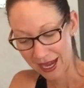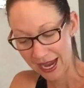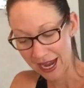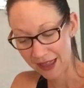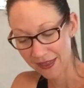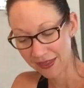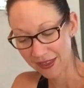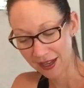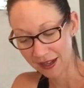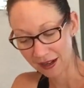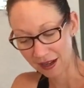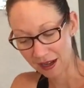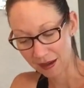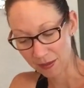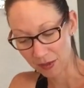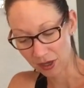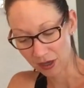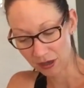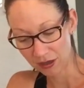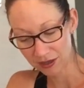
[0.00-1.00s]
And then
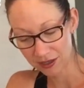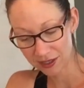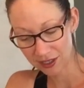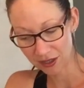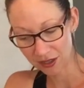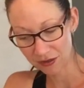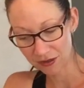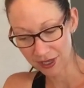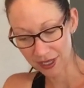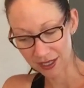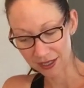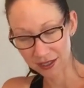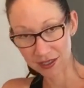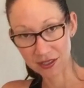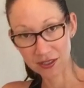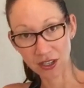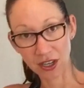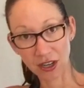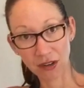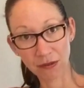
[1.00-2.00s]
I'm also gonna
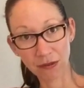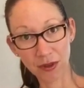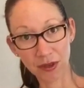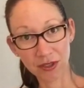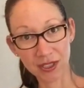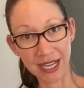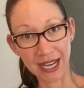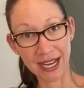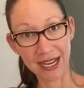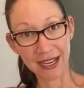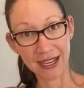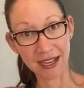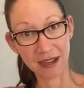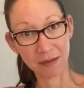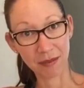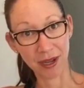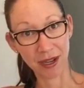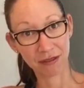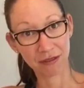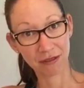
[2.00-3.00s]
start
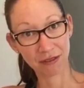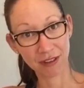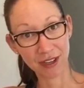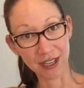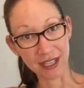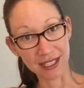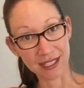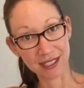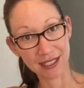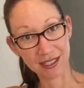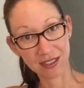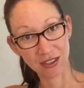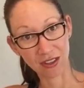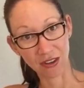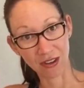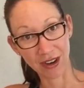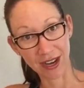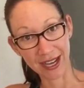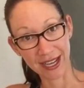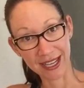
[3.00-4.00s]
rotating my wrist
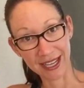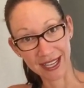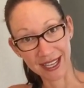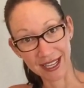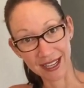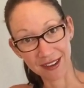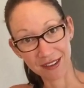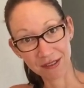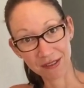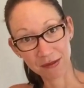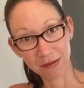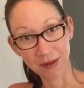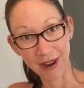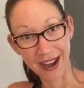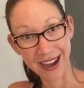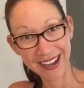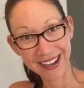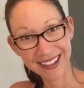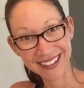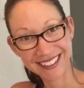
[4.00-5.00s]
so I can get
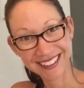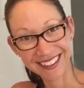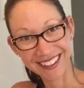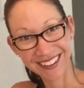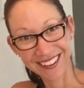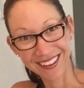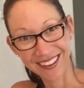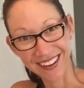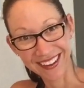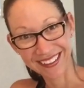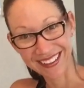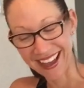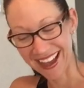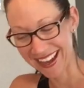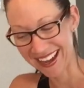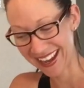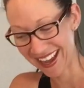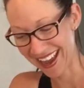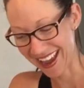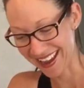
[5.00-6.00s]
right along
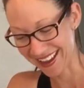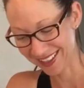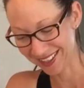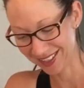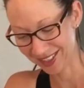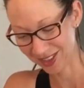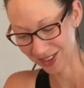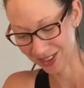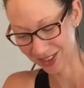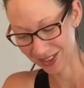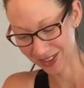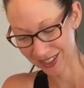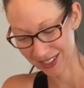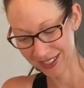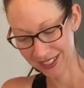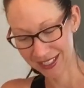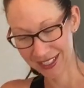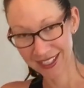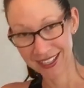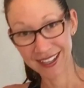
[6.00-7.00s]
that edge
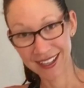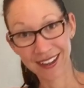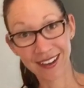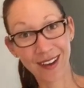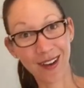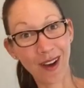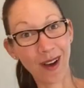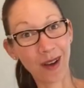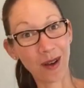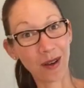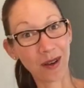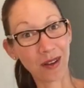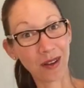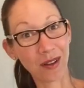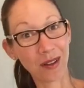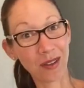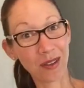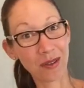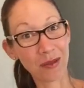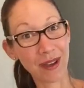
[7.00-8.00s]

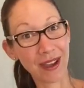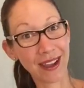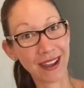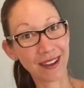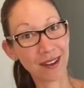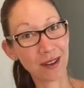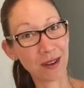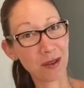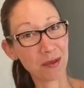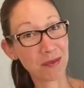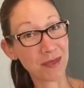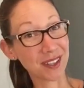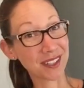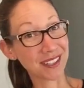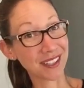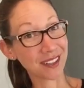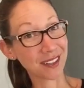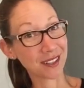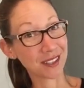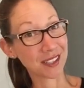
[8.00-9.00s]
all the way. Oh,
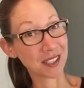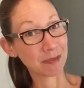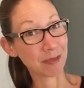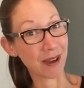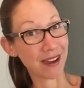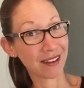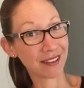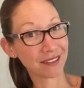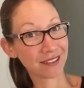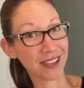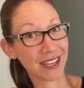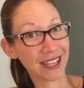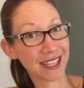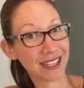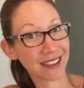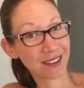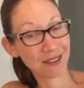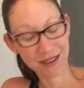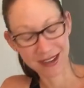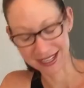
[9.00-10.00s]
there's another good spot right
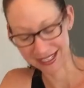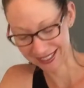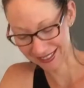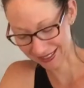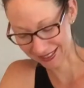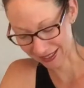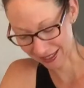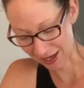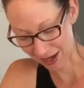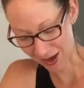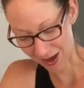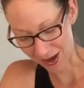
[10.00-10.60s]
at the wrist.